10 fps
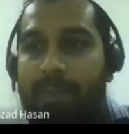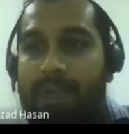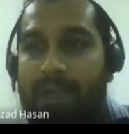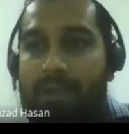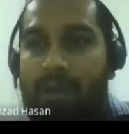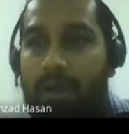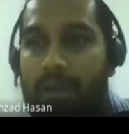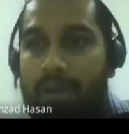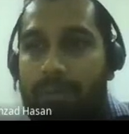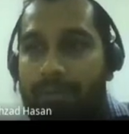particular
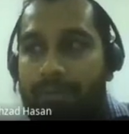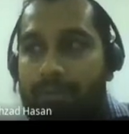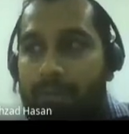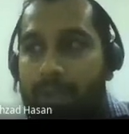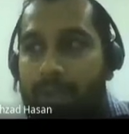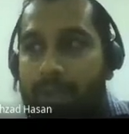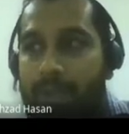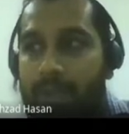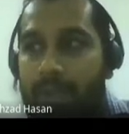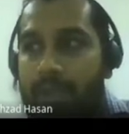order,
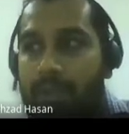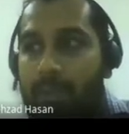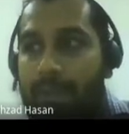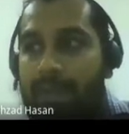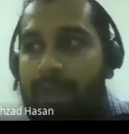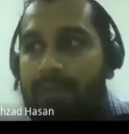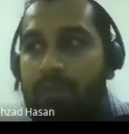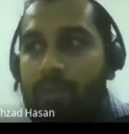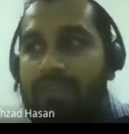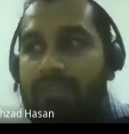whether it's
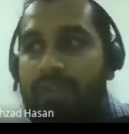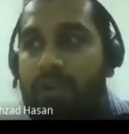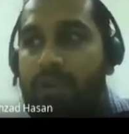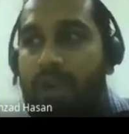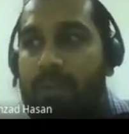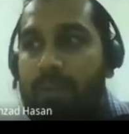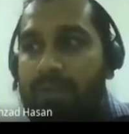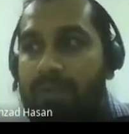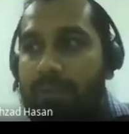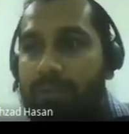row major or column
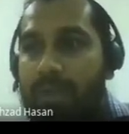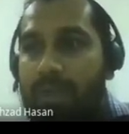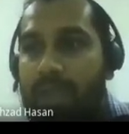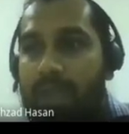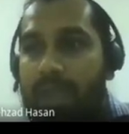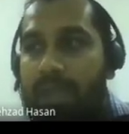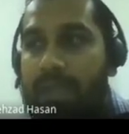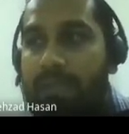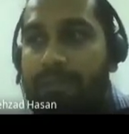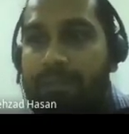major. And
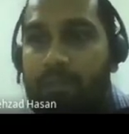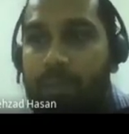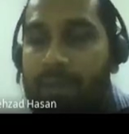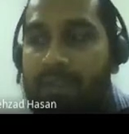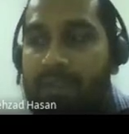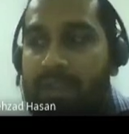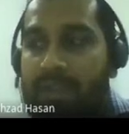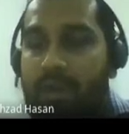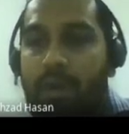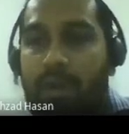if it's row major,
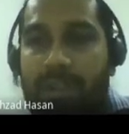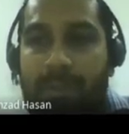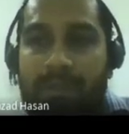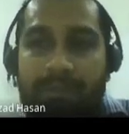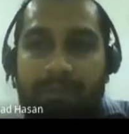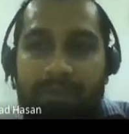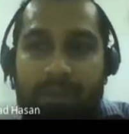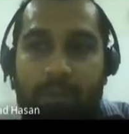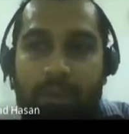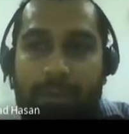then all the matrices
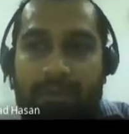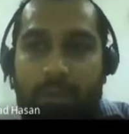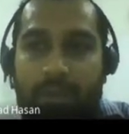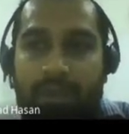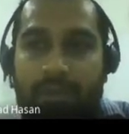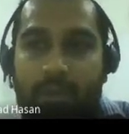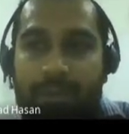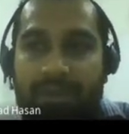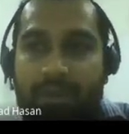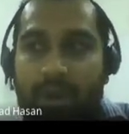are going to be stored in row
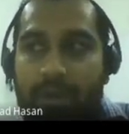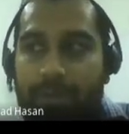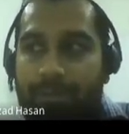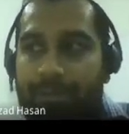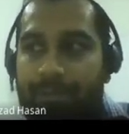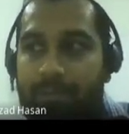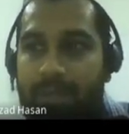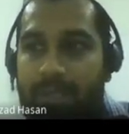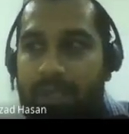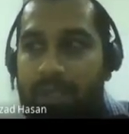major order.
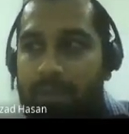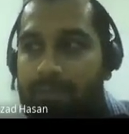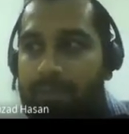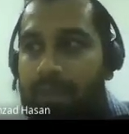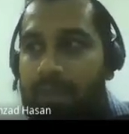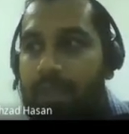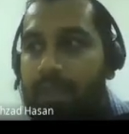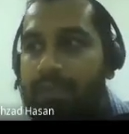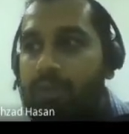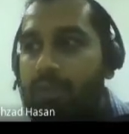Okay.
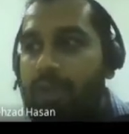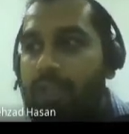So